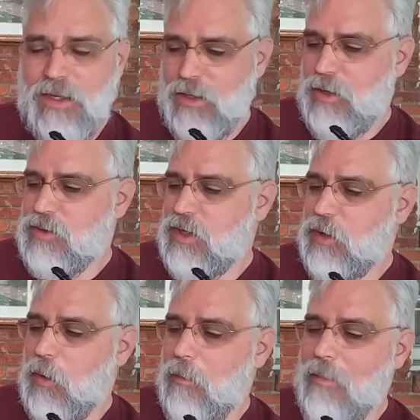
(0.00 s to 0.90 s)
those
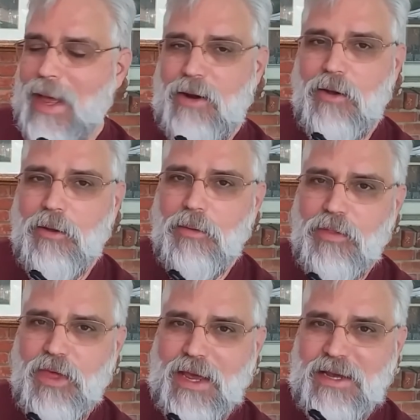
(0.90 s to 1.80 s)
little metal
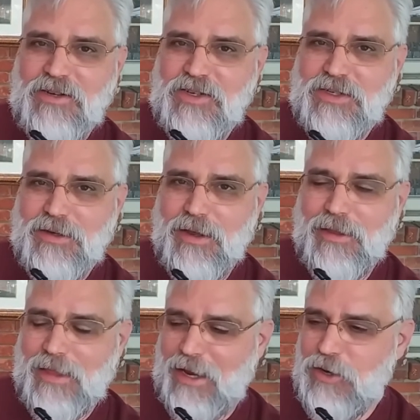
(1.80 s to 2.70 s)
things
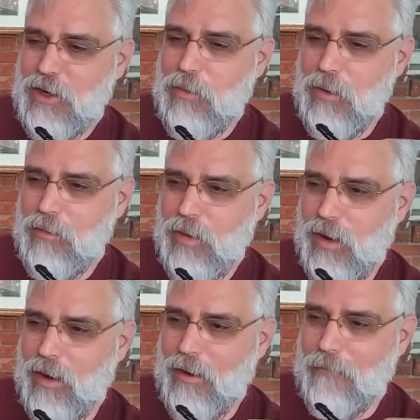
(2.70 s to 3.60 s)
that you can put
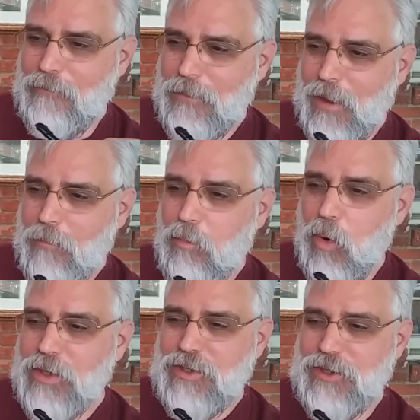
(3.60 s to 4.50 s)
uh,
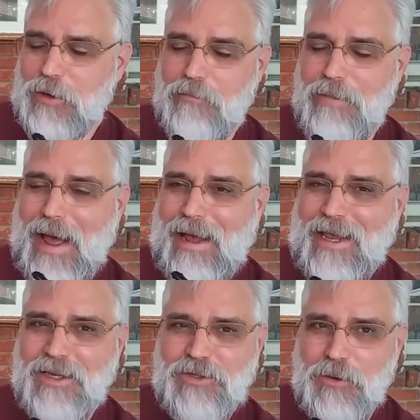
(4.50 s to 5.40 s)
moisture back
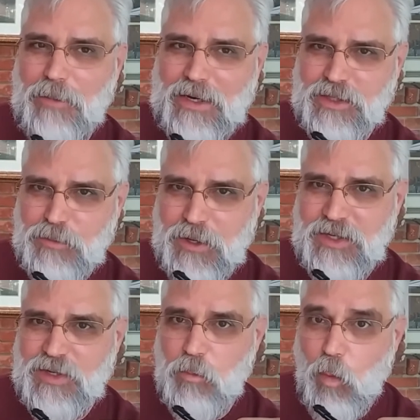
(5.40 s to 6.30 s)
into it by just putting
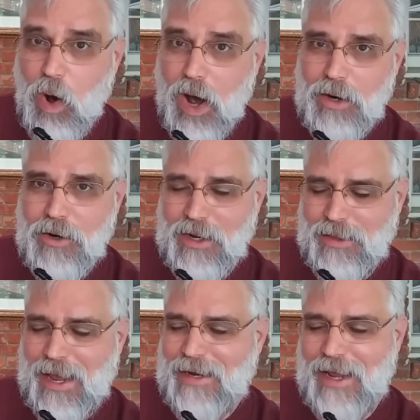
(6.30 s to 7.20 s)
some water in
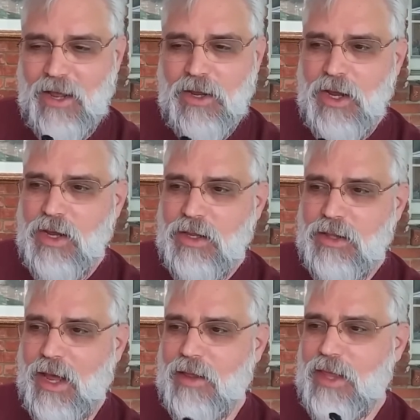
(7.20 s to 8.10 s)
that. Now,
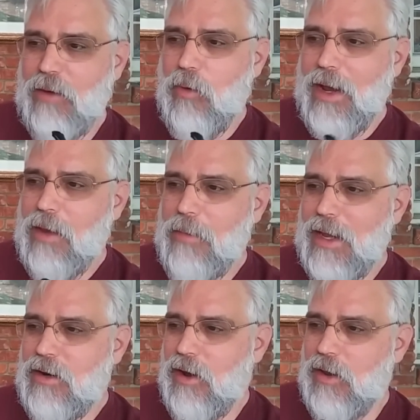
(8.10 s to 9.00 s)
now they
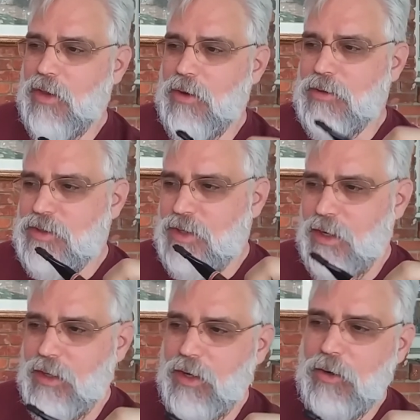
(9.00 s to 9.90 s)
recommend on those
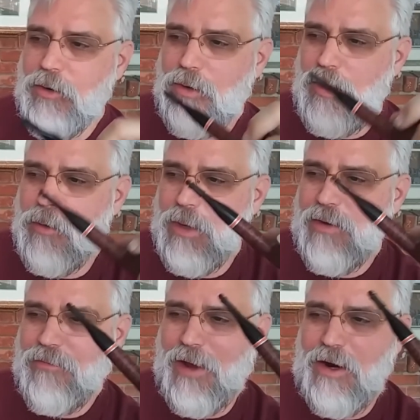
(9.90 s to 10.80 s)
little
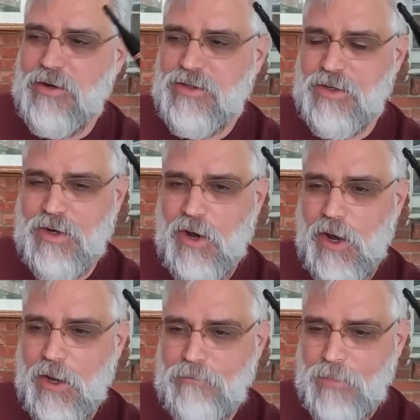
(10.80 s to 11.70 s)
humidifiers, they're called,